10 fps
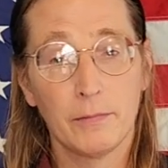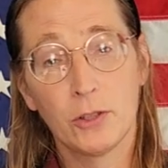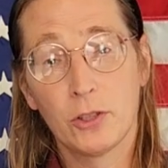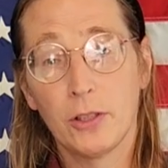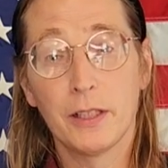
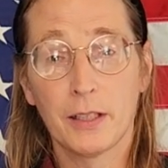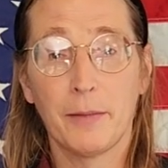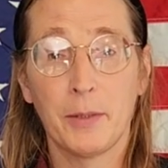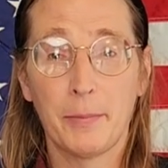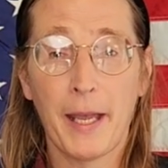Should this
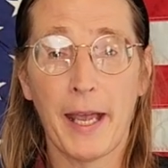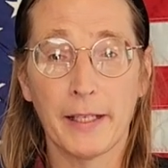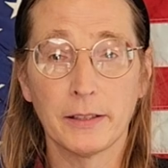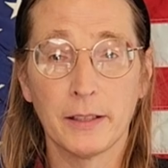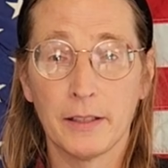come to
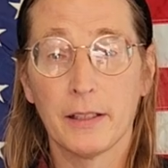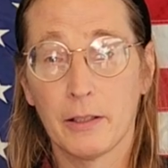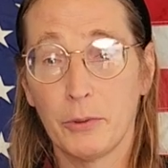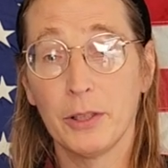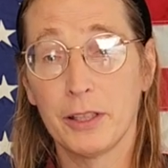pass,
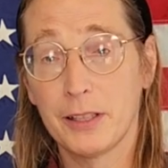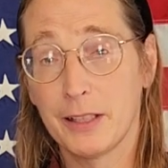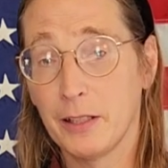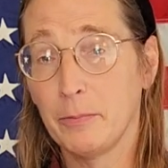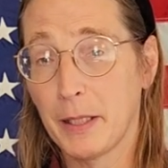there will
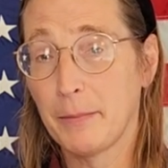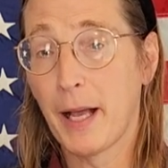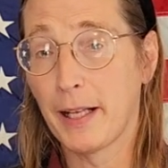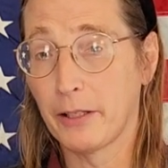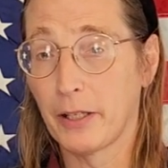still be
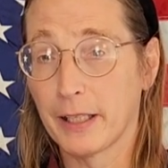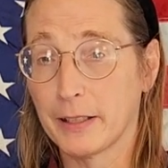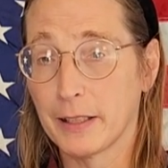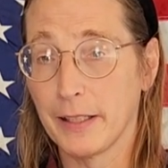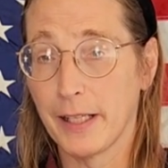ballot
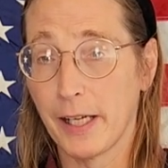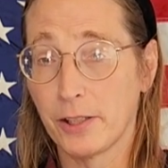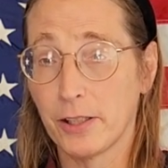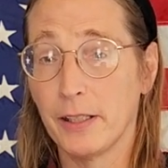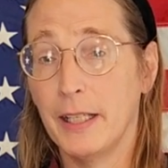
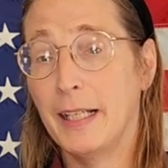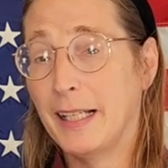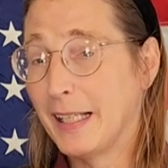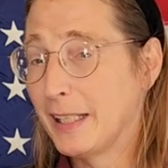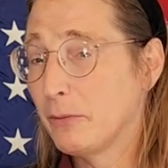reconciliation,
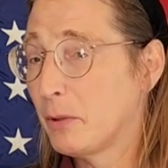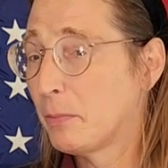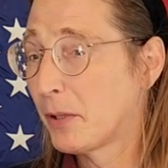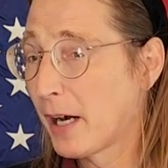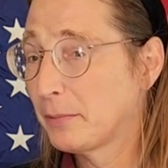and it will
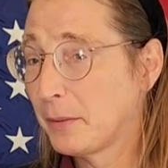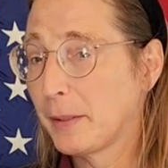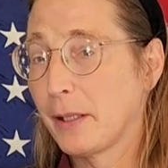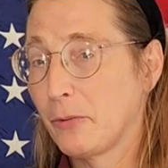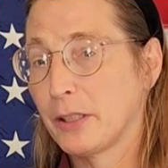
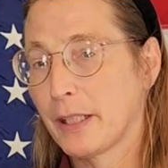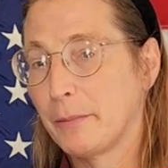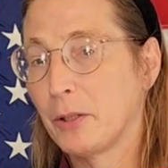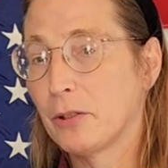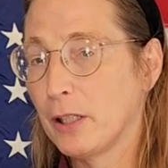probably
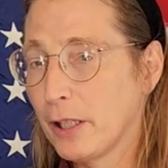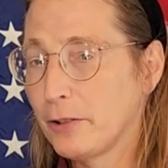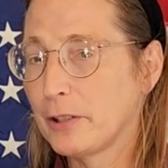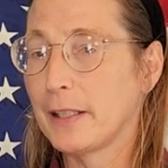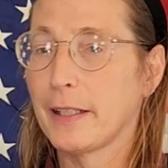resemble
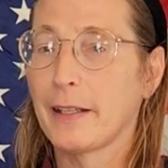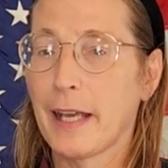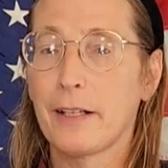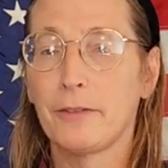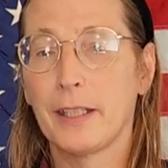closely
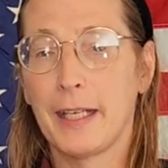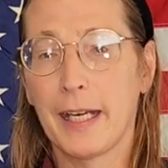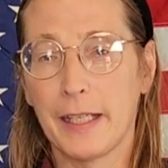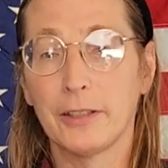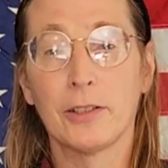that of
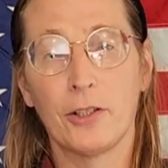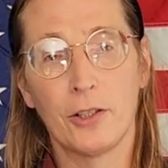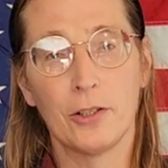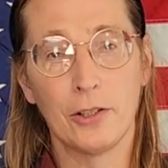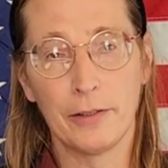today's
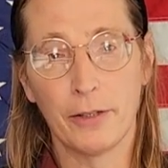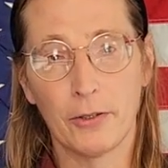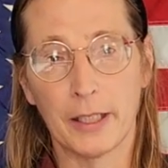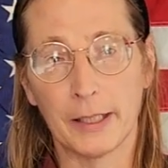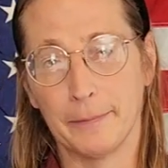early
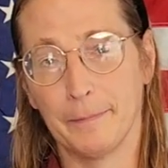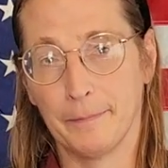voting.